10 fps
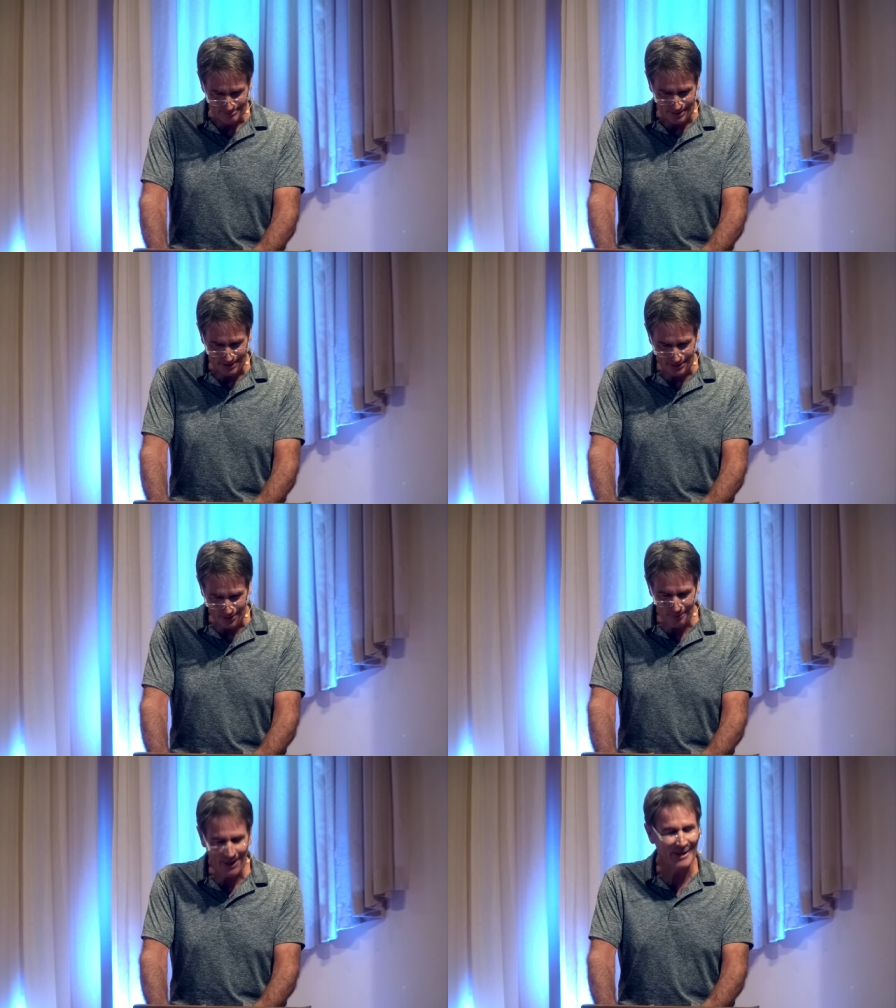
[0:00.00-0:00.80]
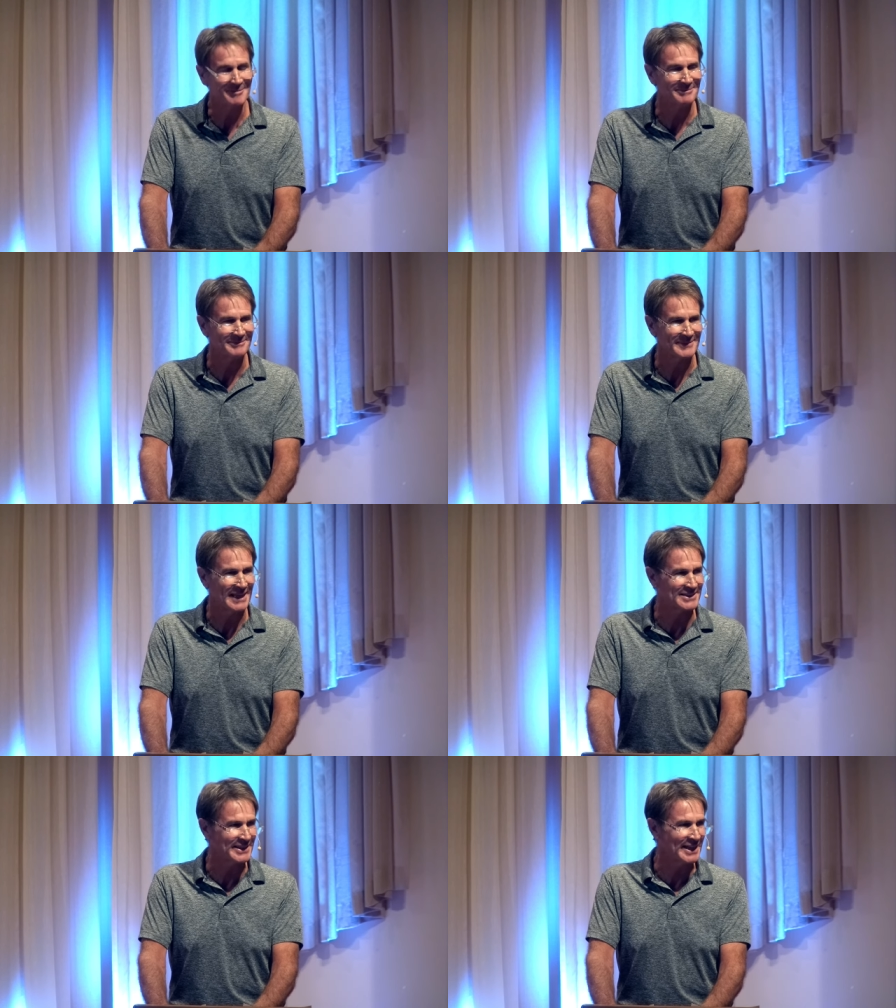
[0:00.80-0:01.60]
But you know what?
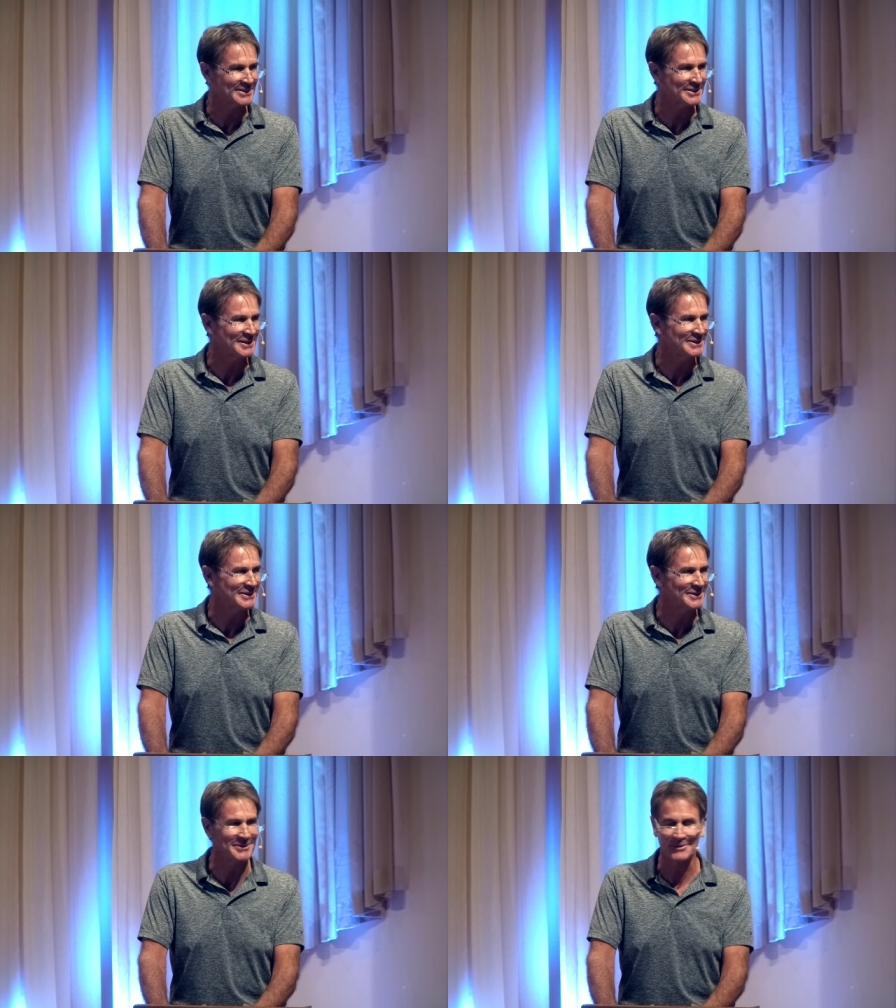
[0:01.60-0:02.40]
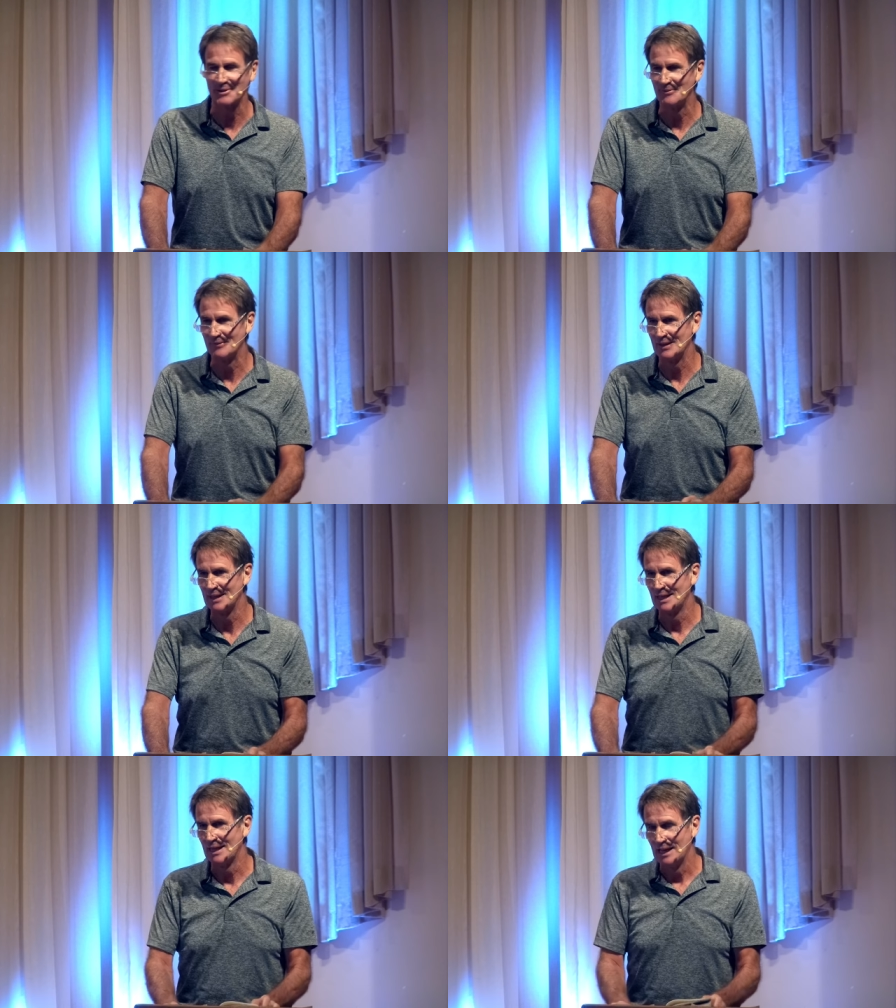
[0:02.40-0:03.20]
That's excellent news.
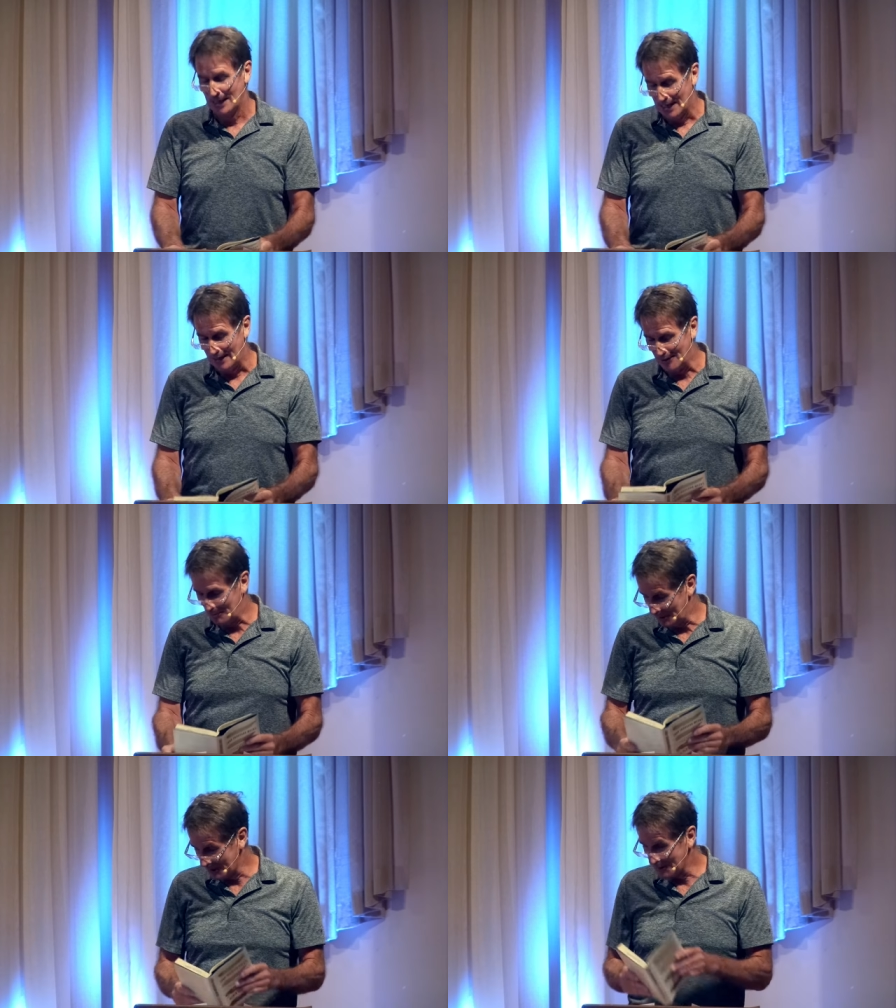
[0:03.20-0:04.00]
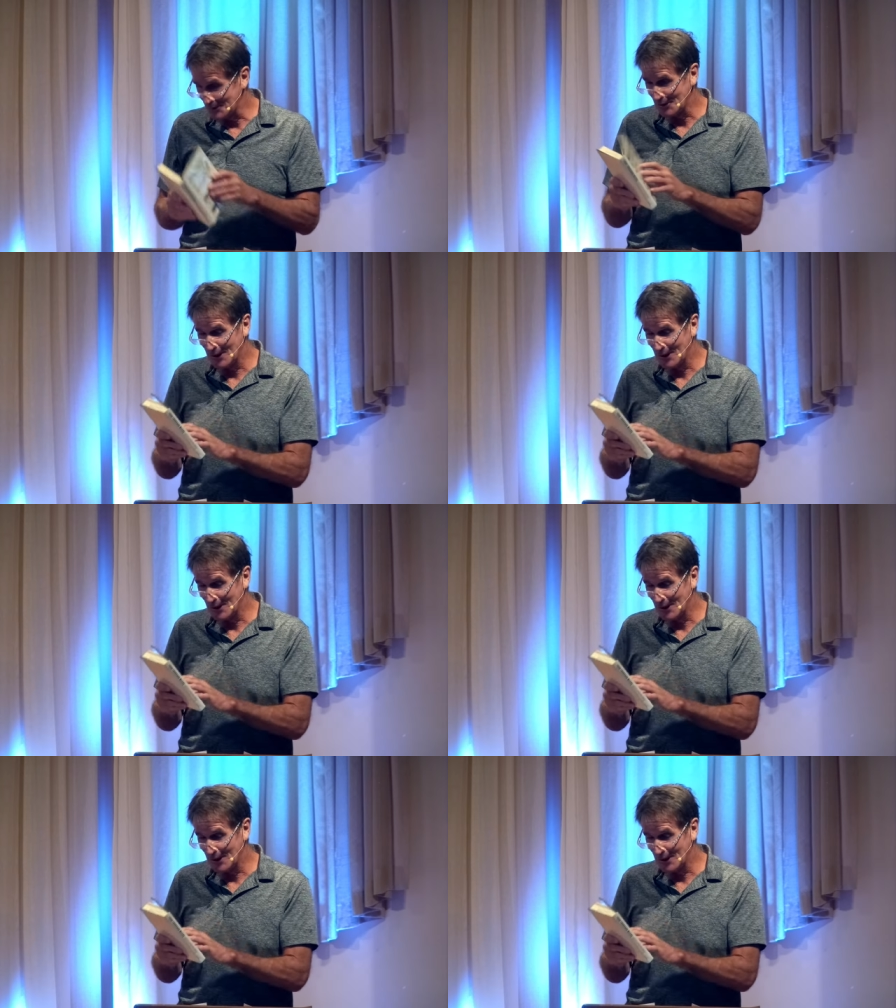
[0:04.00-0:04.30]
And the book goes